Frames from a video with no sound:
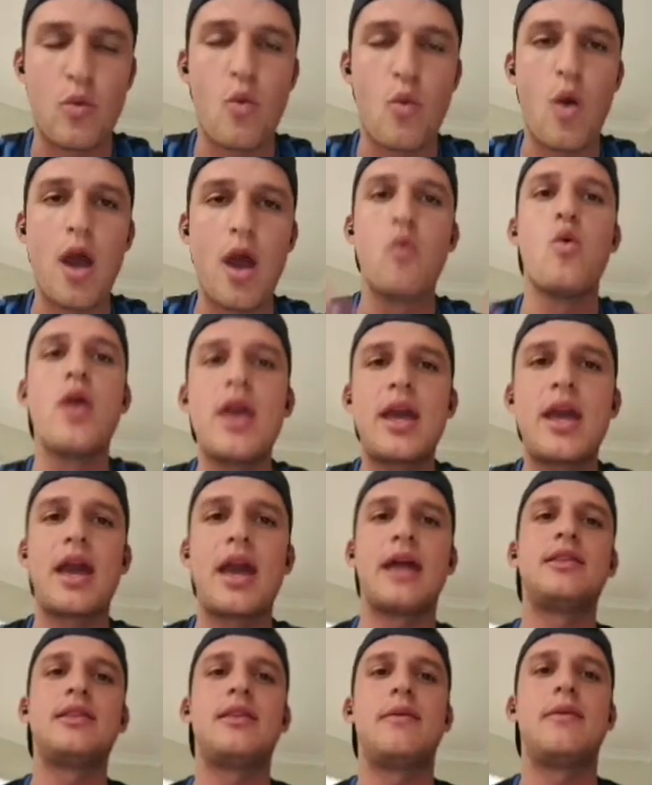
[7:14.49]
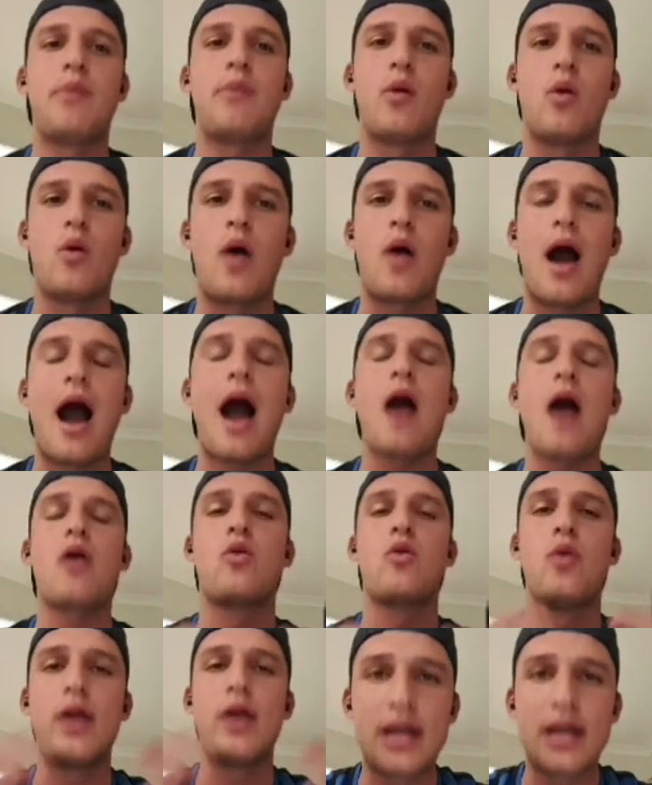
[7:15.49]
When we get the ball,
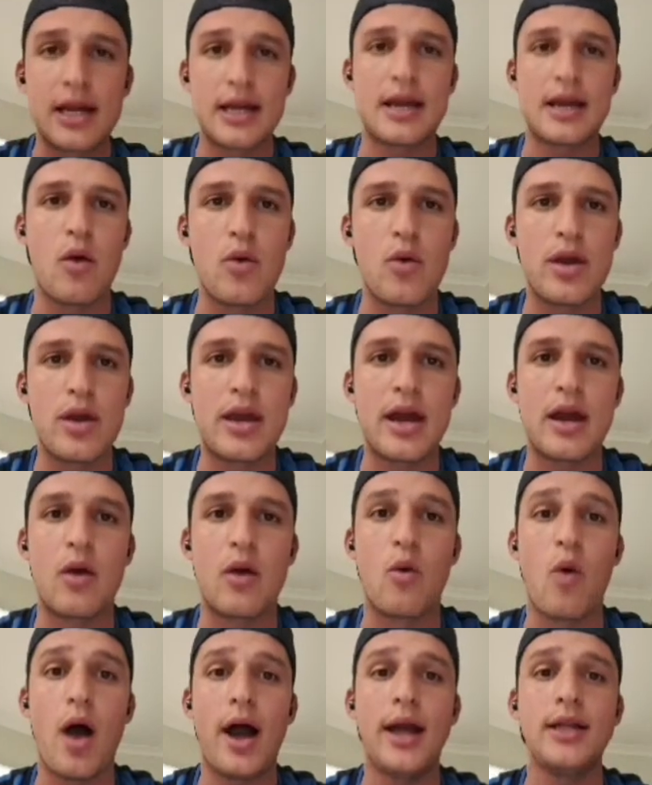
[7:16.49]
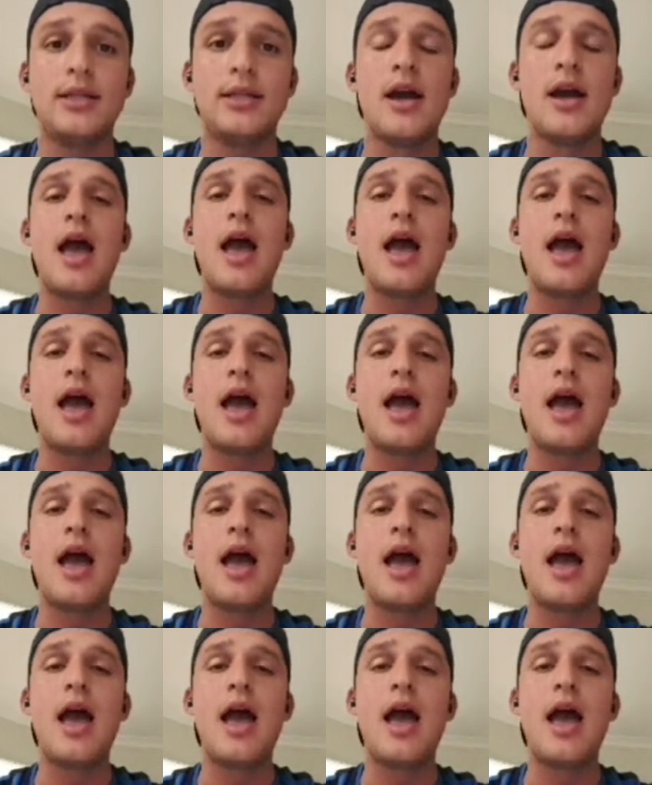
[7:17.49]
how quickly can we get it wide,